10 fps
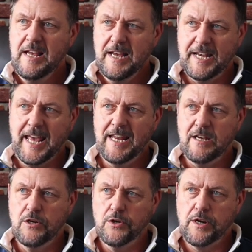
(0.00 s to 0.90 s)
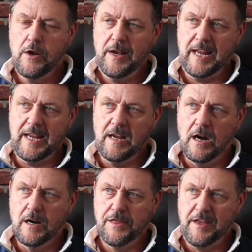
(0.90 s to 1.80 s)
And again, not only
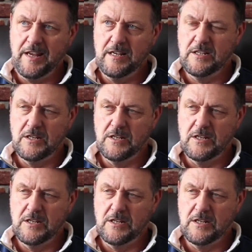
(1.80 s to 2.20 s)
are things